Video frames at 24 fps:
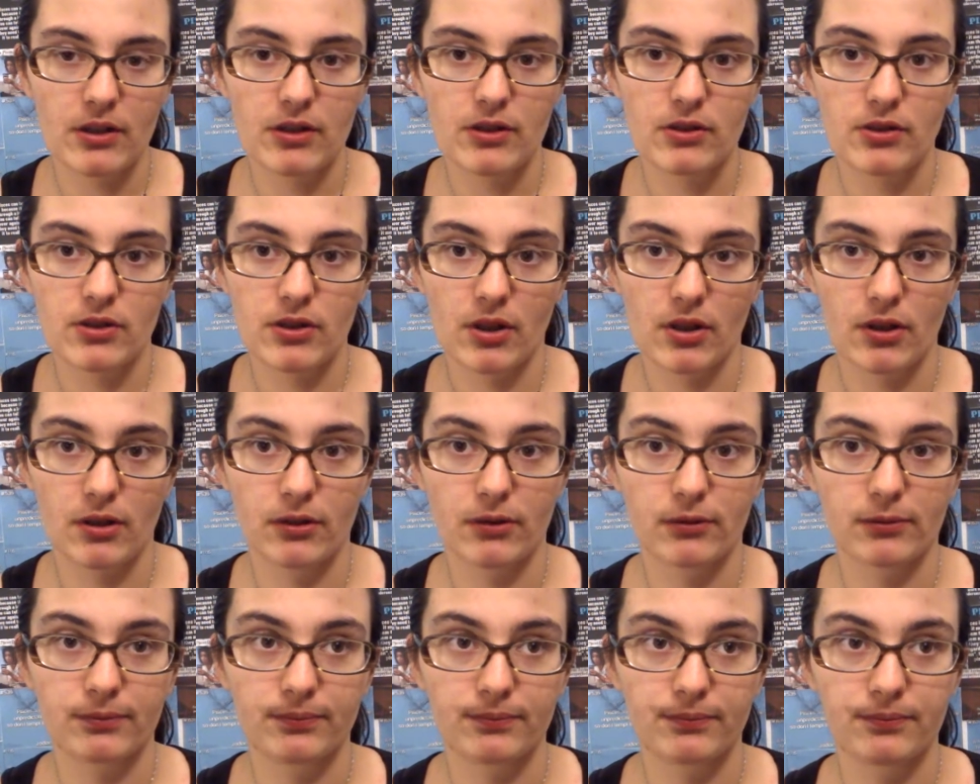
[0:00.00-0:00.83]
So,
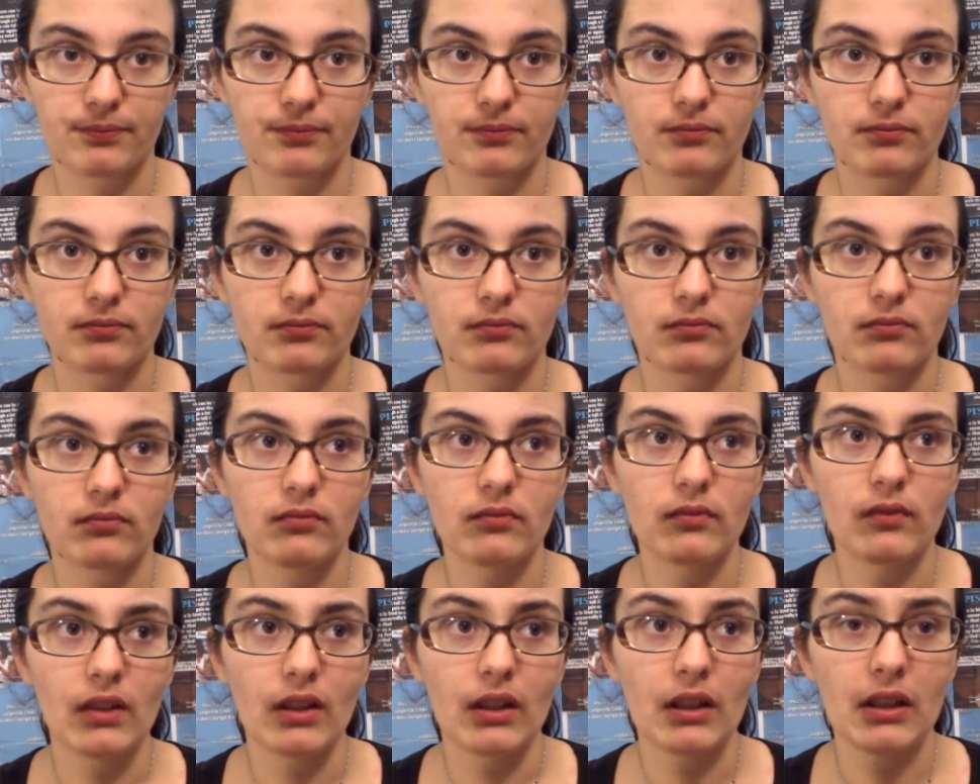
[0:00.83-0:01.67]

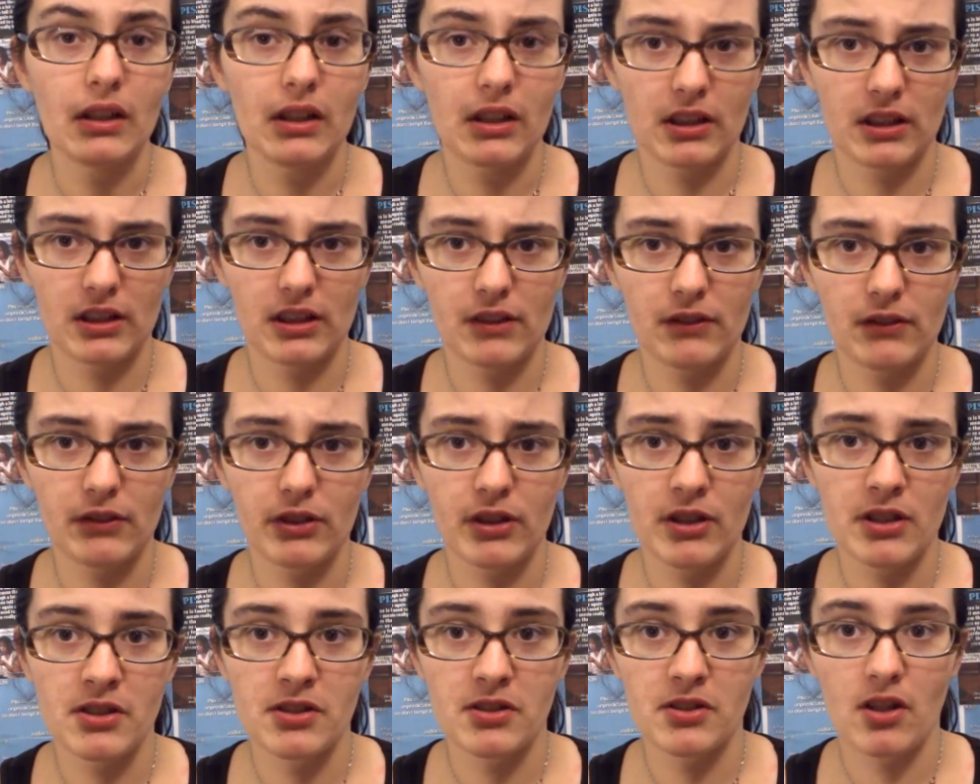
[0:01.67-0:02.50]
if you
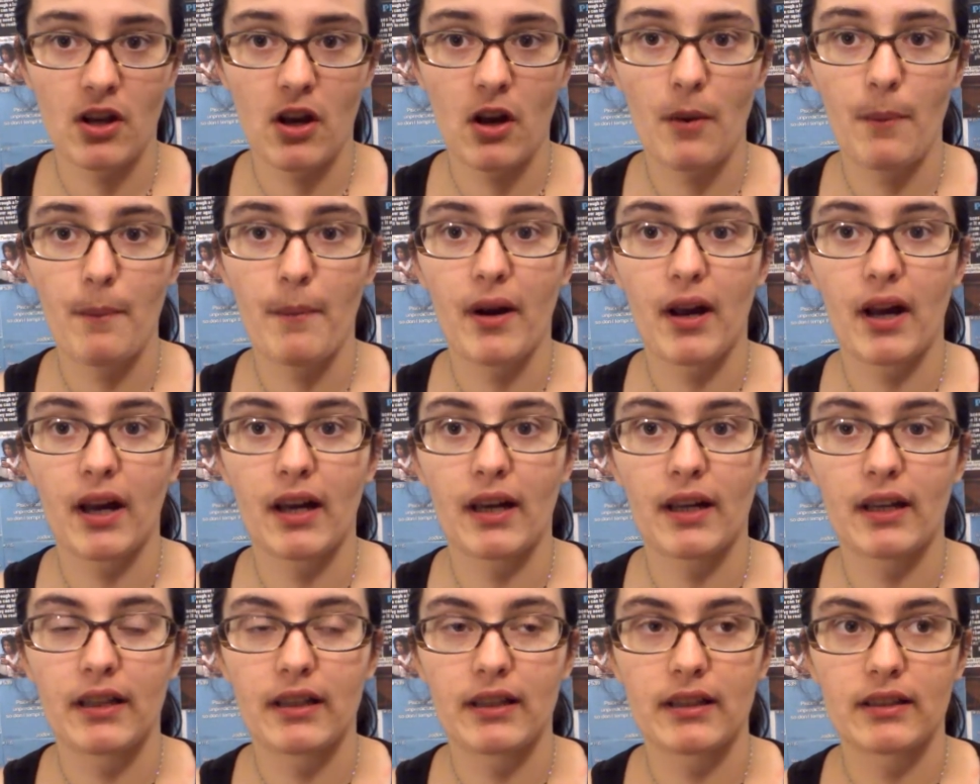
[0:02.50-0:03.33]
guys saw my